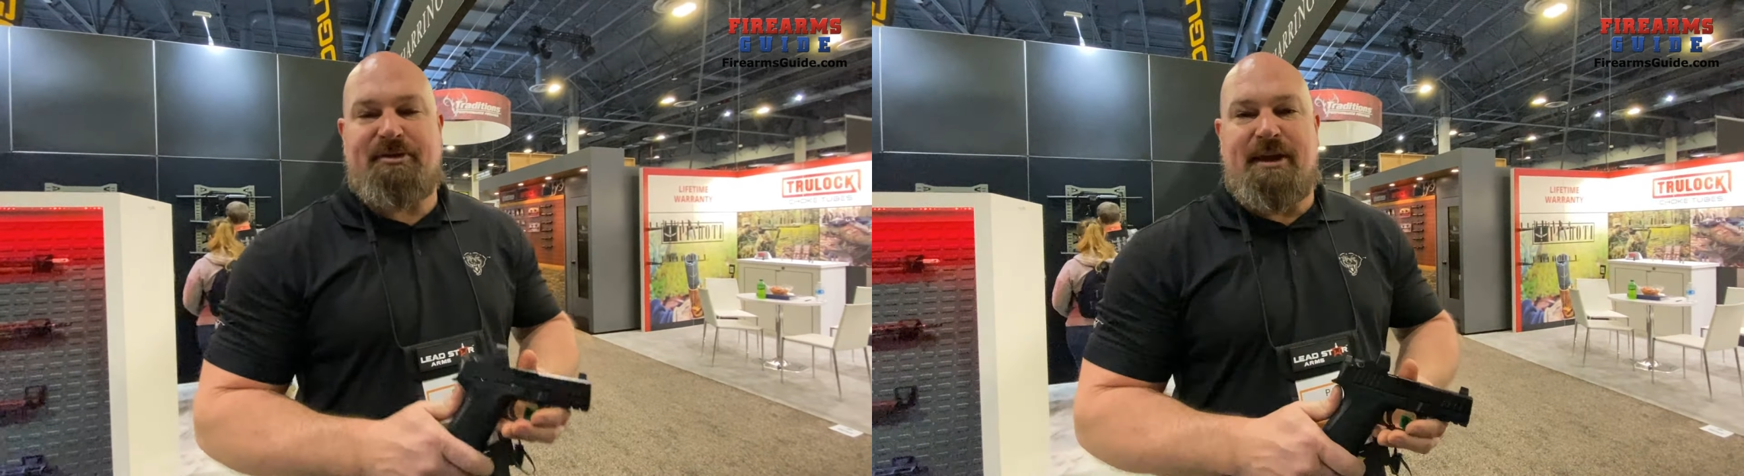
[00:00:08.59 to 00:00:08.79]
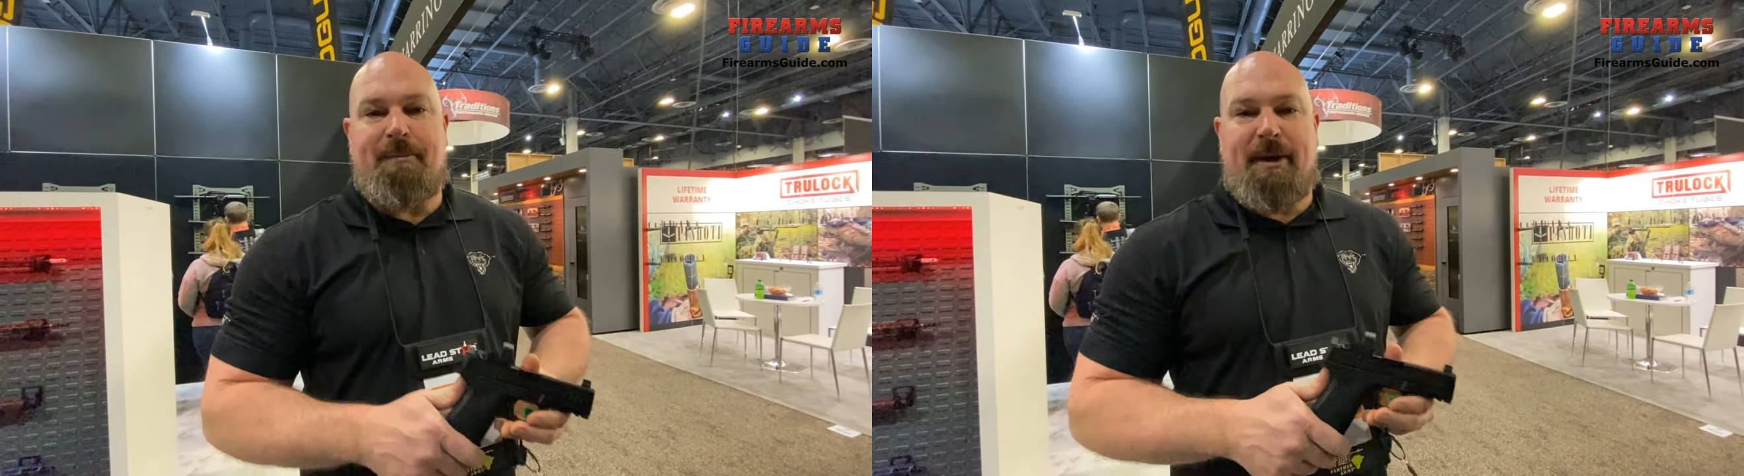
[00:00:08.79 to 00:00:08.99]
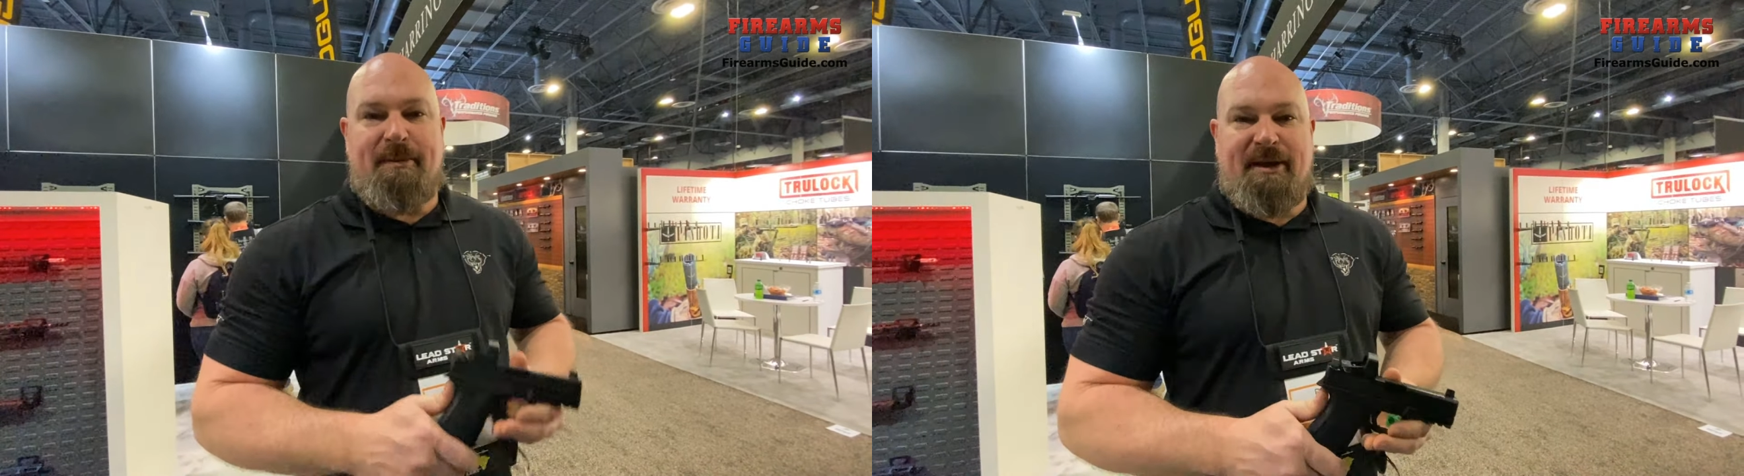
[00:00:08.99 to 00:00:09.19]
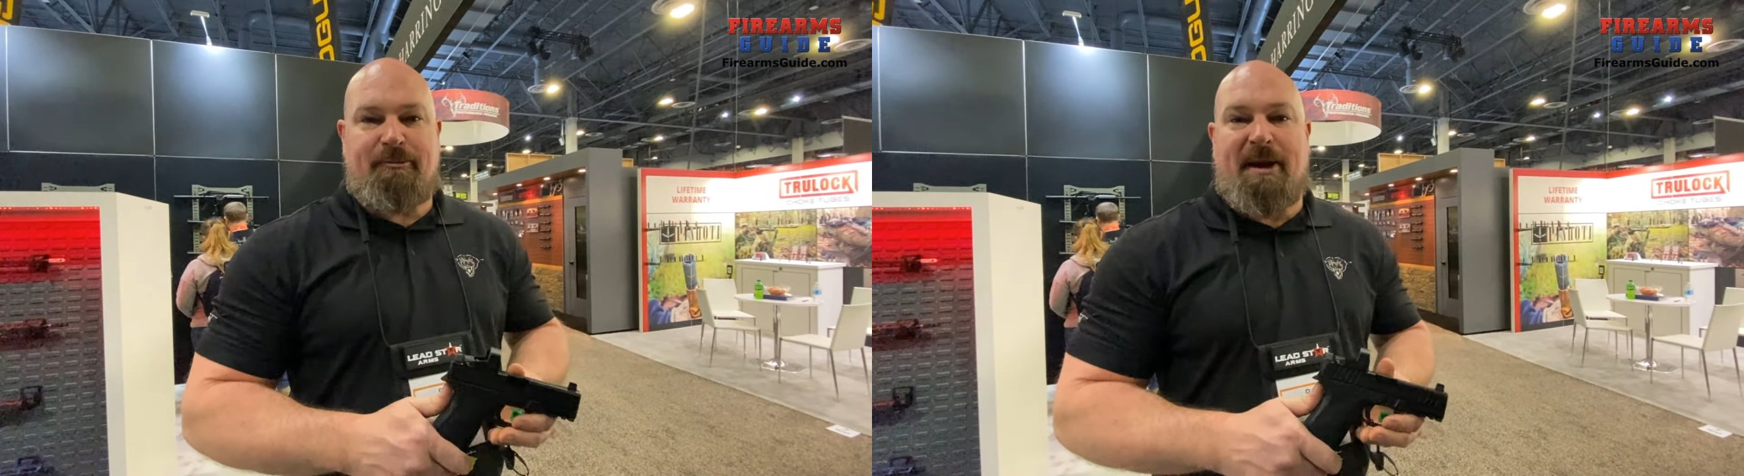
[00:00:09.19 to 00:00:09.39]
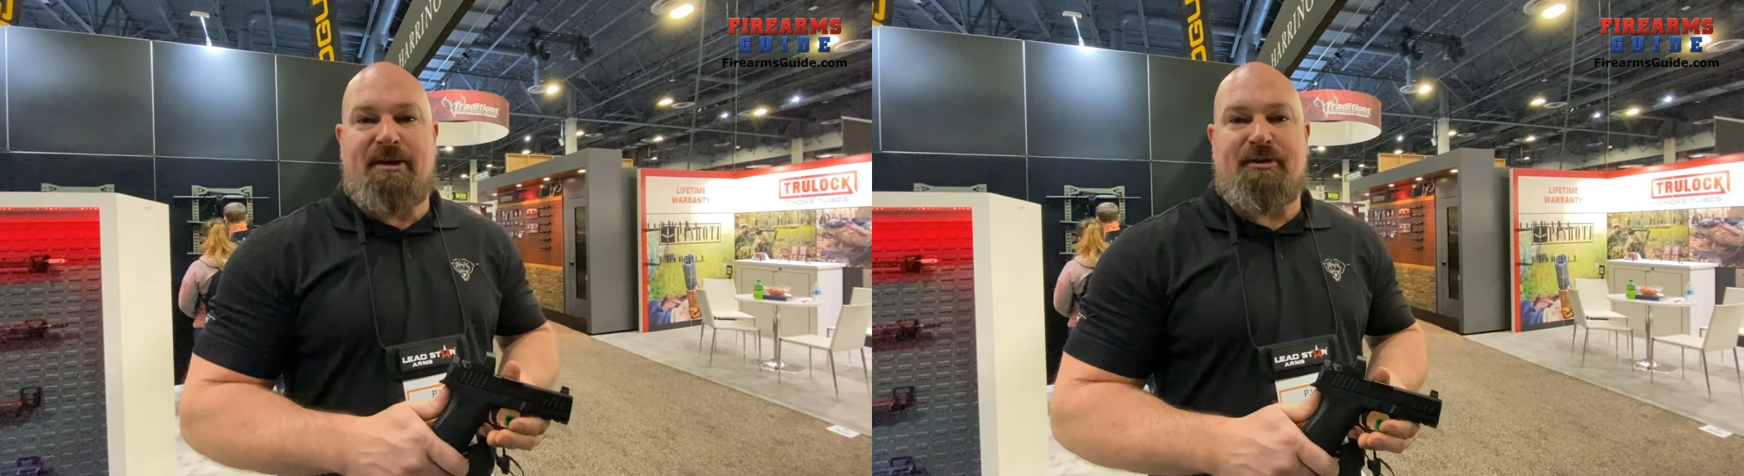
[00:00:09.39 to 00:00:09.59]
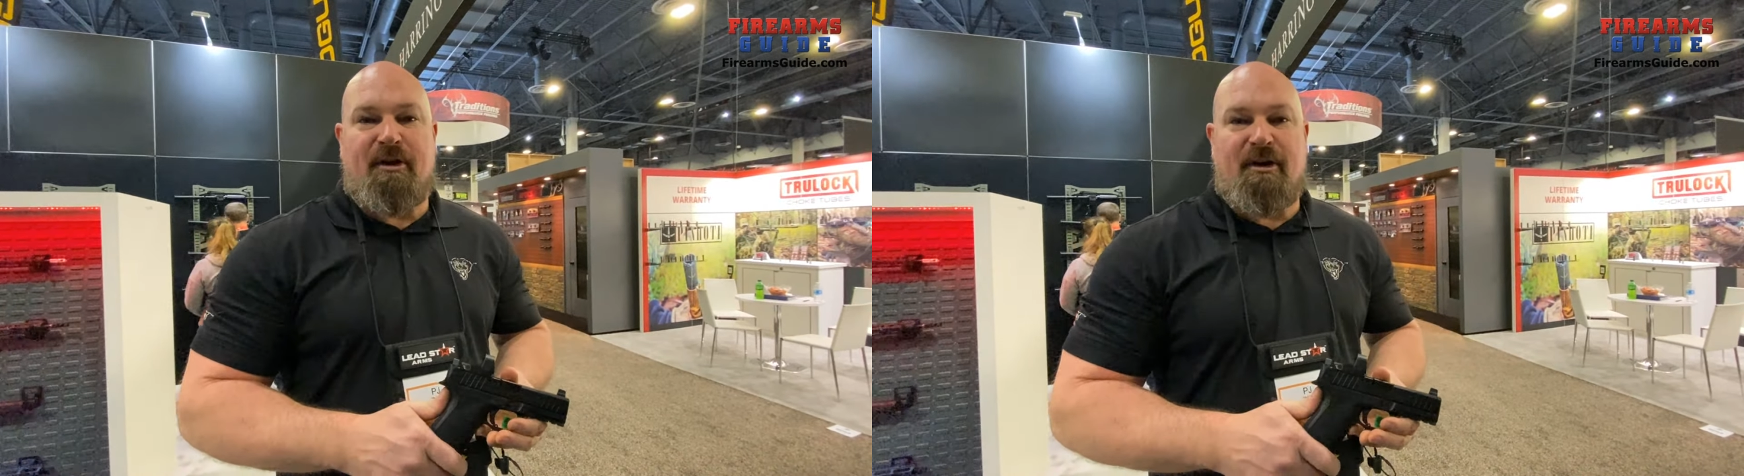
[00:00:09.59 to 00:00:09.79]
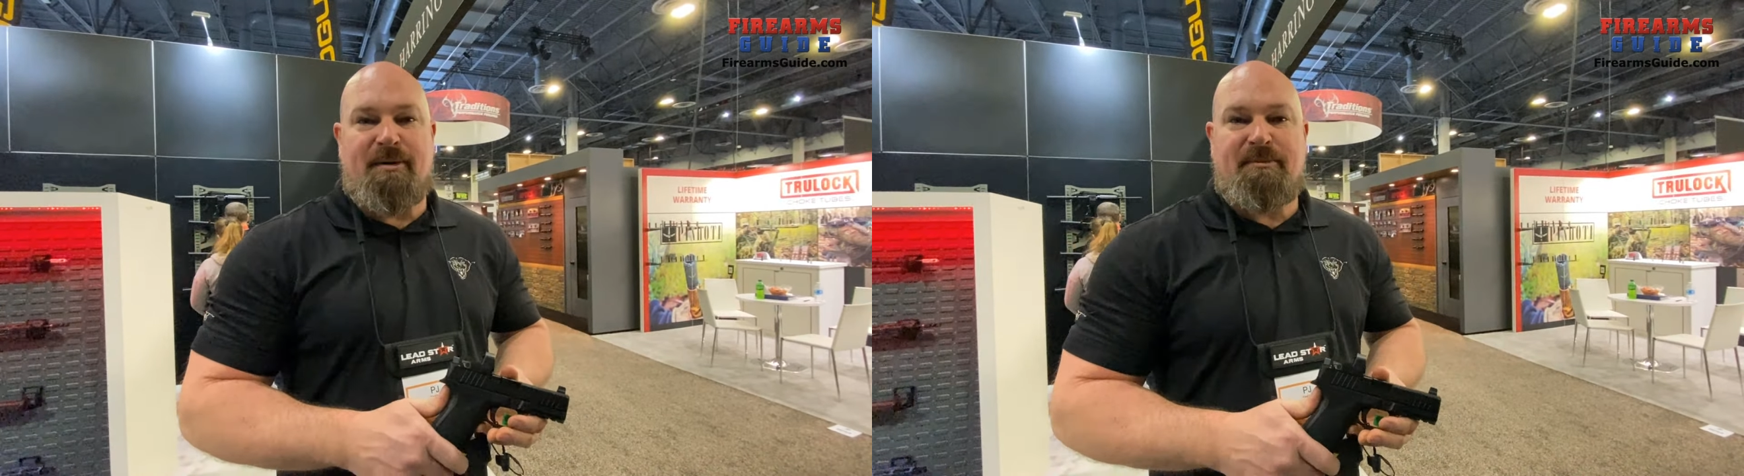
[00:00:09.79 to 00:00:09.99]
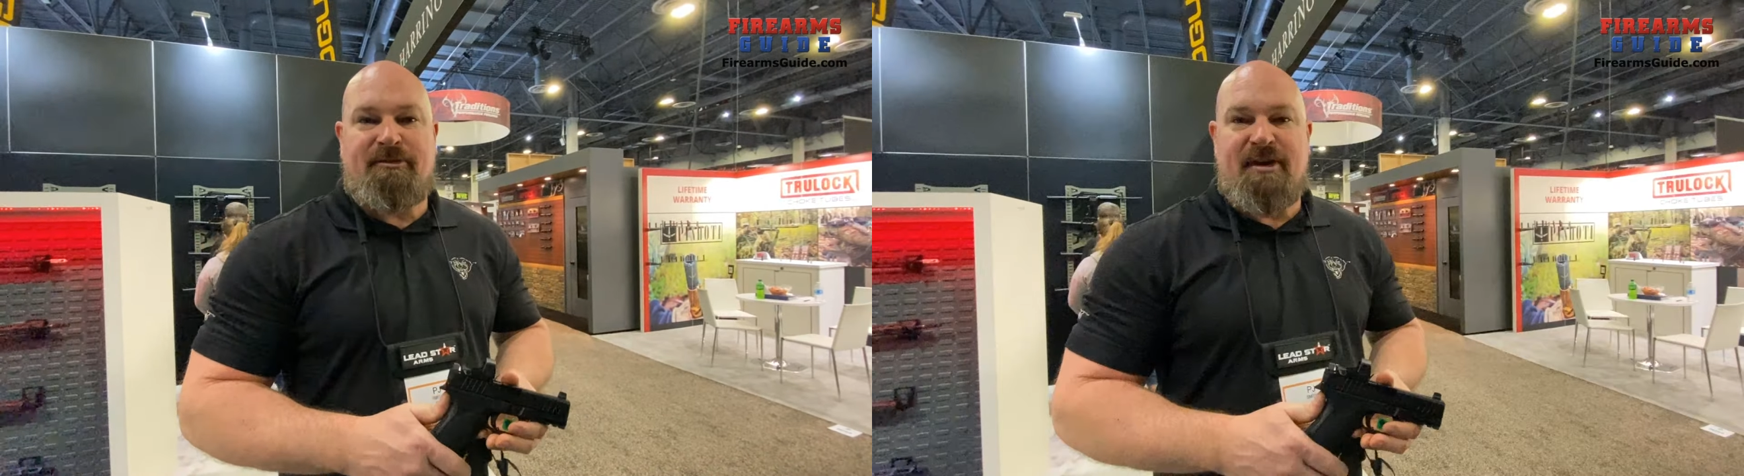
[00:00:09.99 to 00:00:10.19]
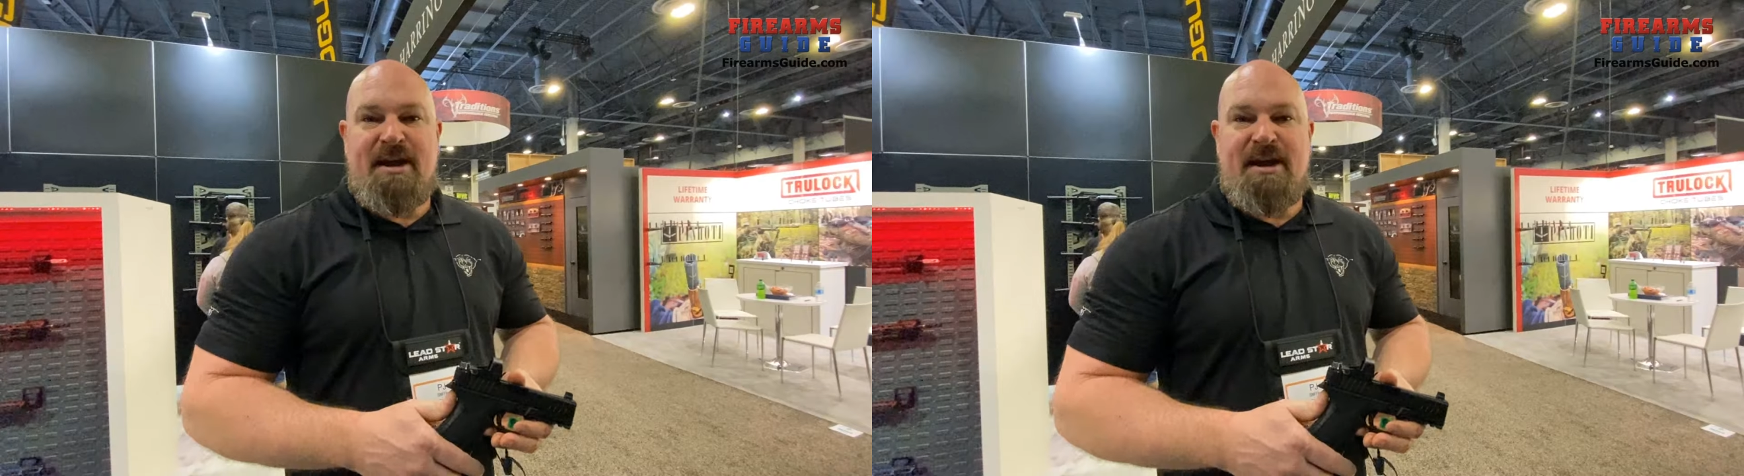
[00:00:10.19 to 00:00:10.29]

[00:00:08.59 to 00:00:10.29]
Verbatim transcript: DPMS Panther Arms